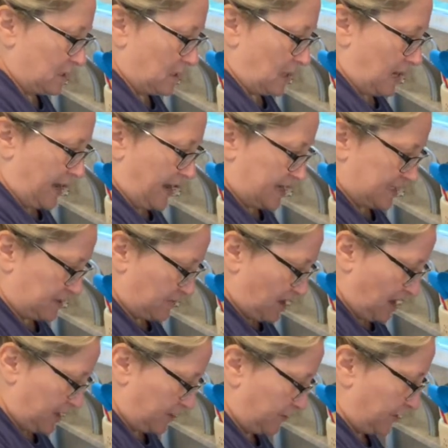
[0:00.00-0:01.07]
I had some
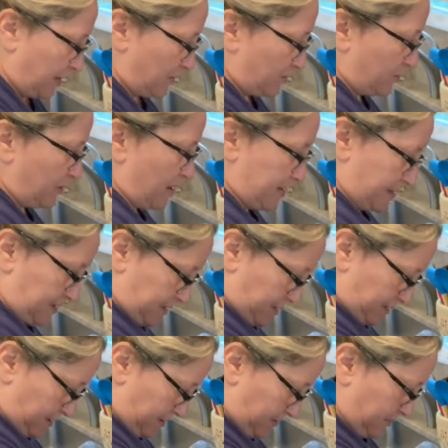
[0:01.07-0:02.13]
cauliflower
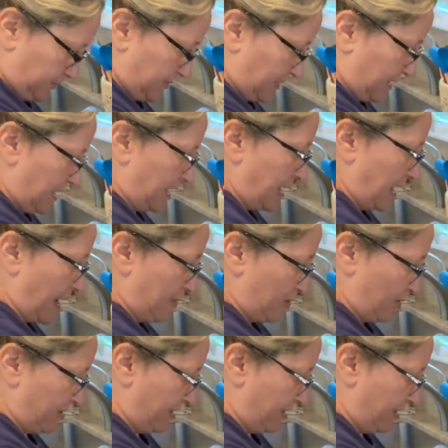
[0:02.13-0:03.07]
rice and I put